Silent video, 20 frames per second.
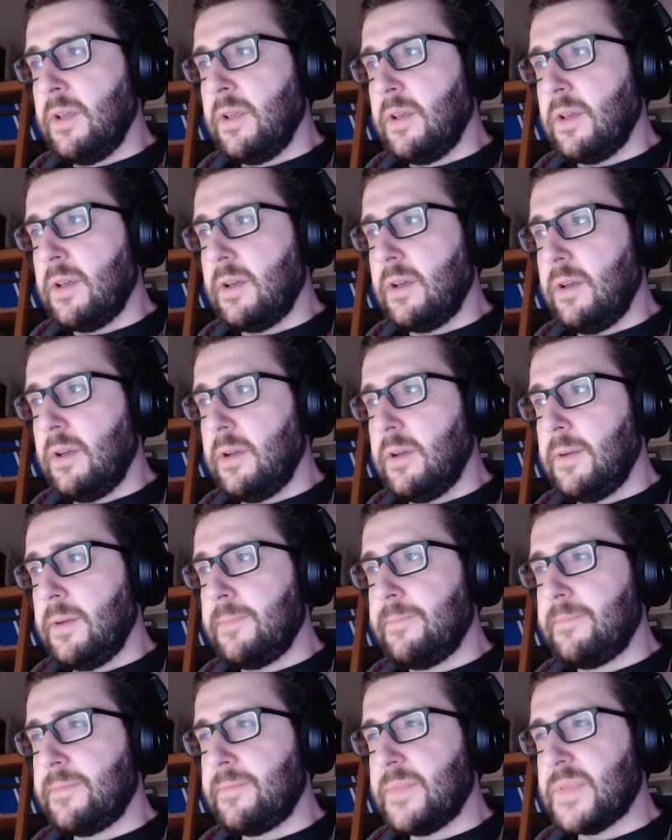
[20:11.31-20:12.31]

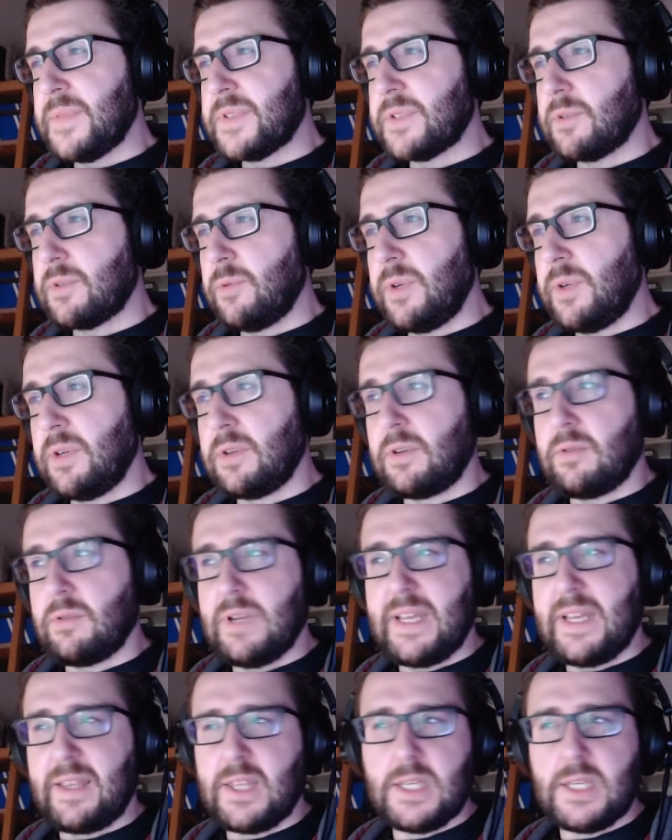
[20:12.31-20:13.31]
So we're gonna go
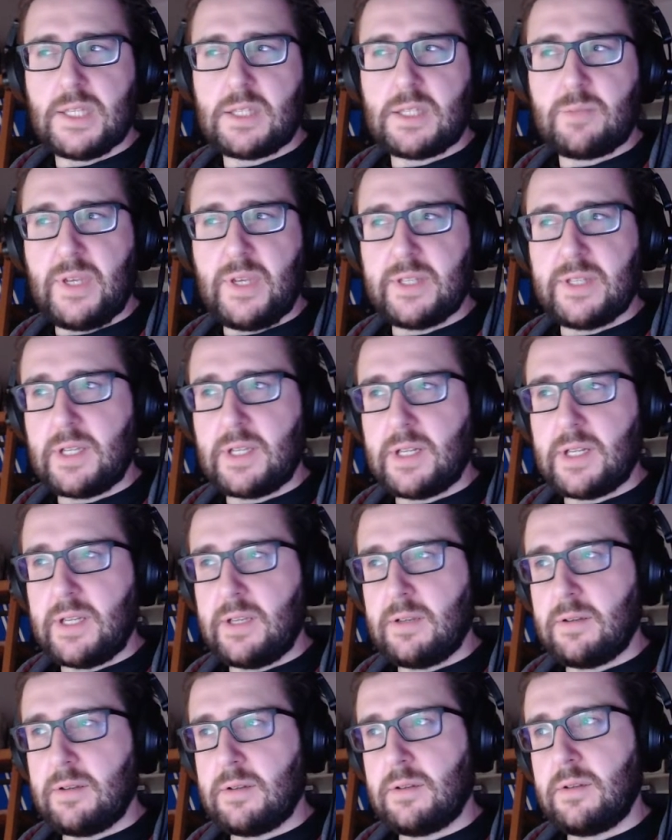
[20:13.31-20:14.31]
like this basically,
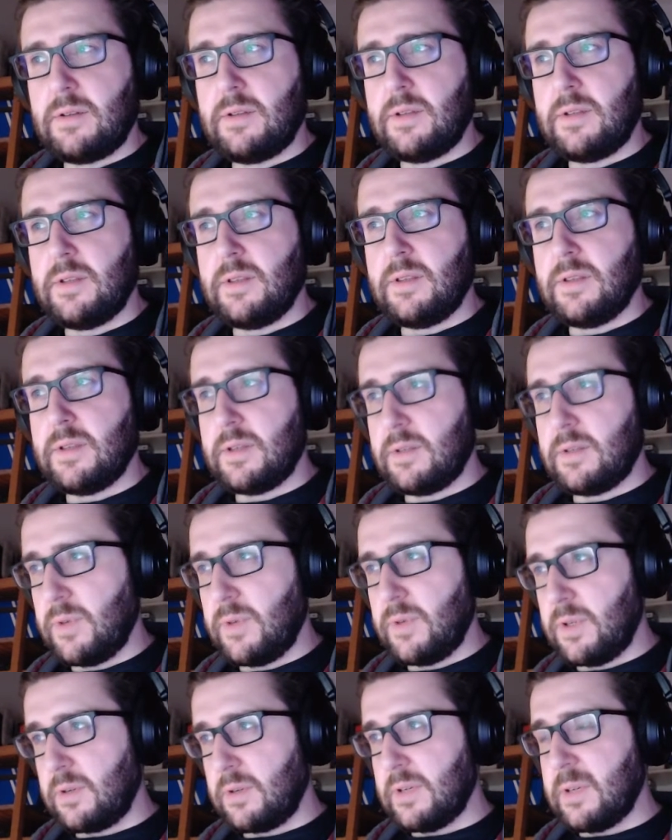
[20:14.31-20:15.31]
and then we're
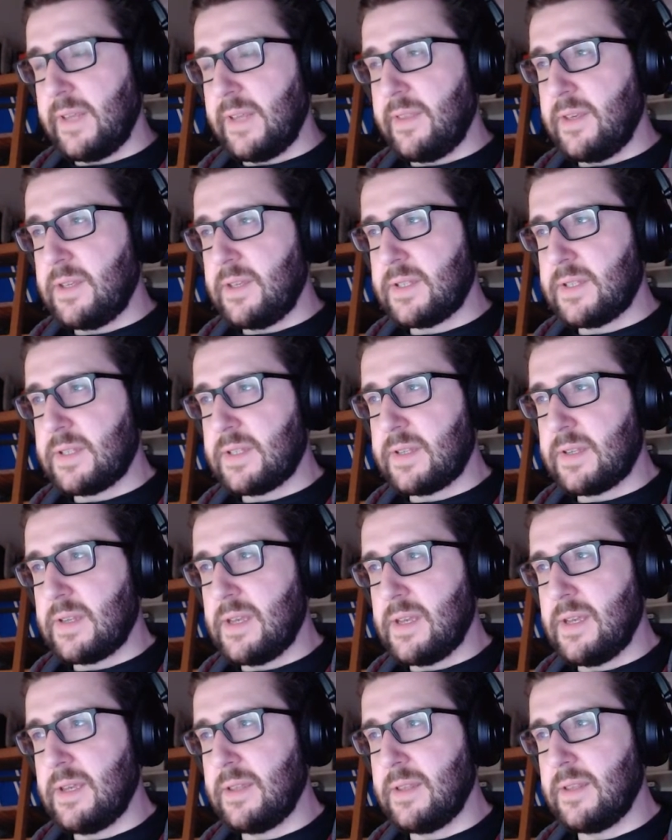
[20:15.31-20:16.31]
gonna go like this
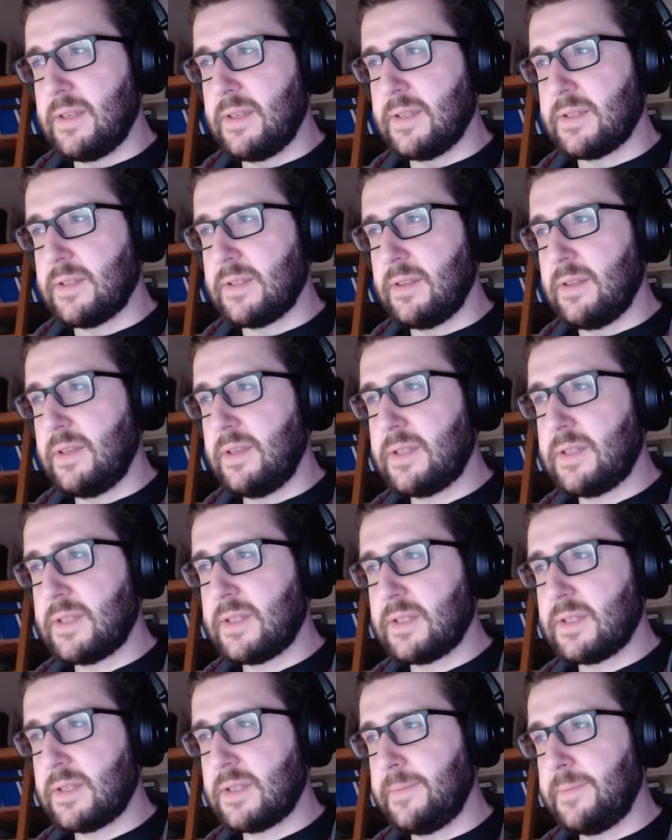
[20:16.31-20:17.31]
and this and
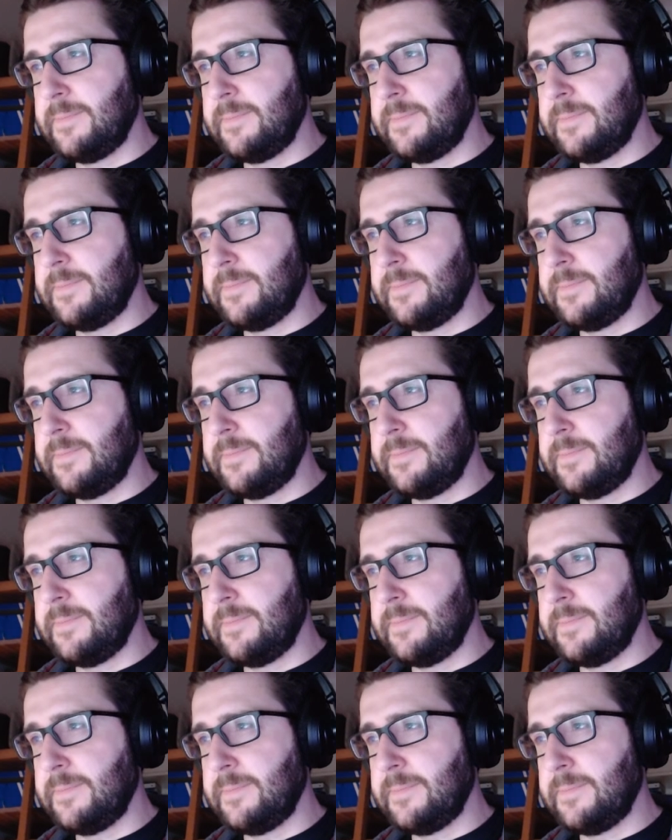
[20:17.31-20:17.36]
this.